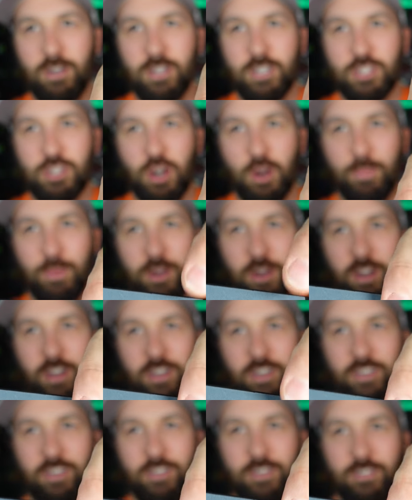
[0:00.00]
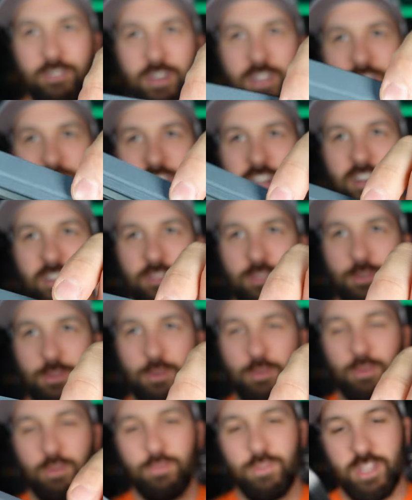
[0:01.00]
hook sharpener right there, a little
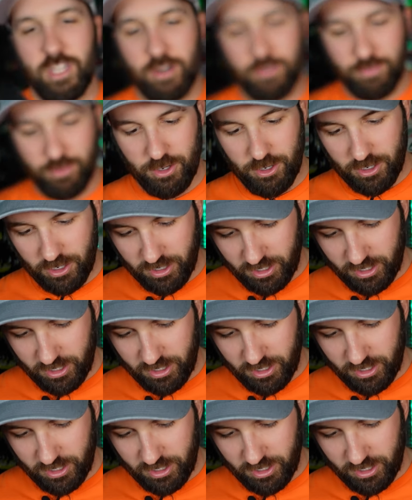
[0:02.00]
groove in there for your